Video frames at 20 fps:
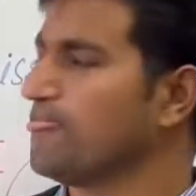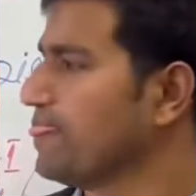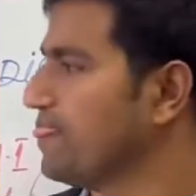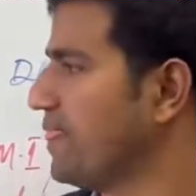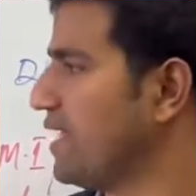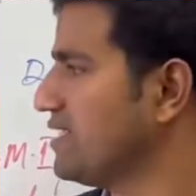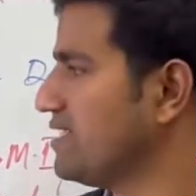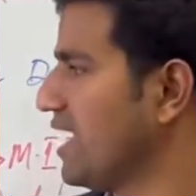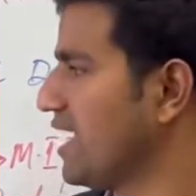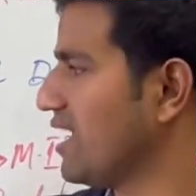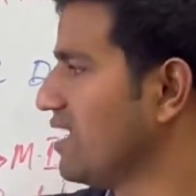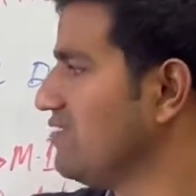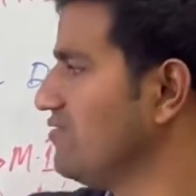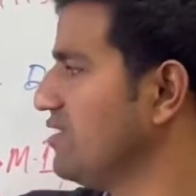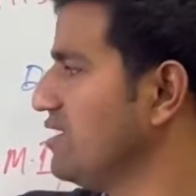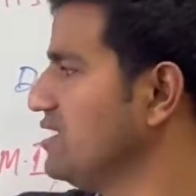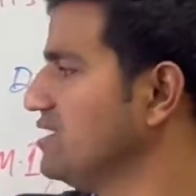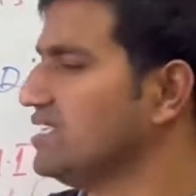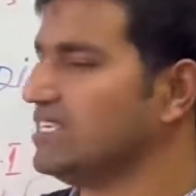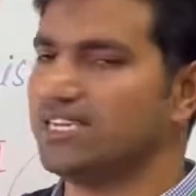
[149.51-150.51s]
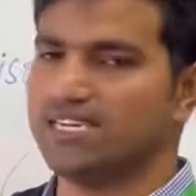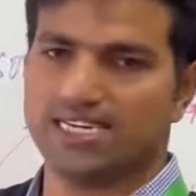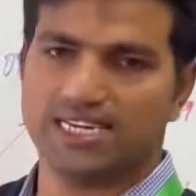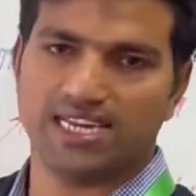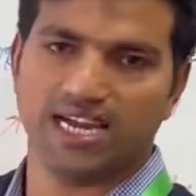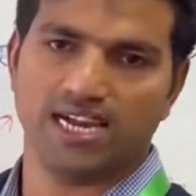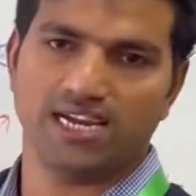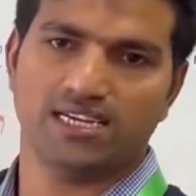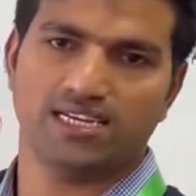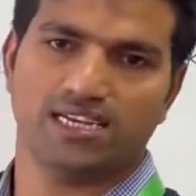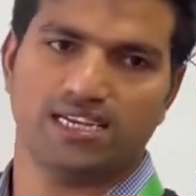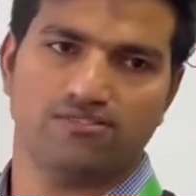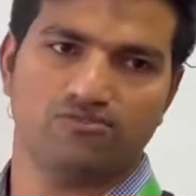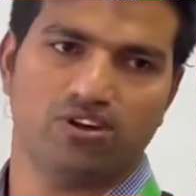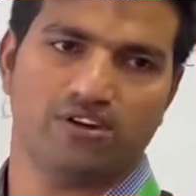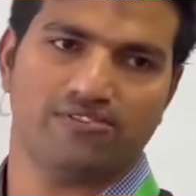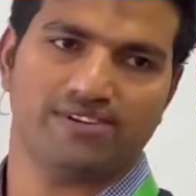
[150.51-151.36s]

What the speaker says: Then second one is in India, where we have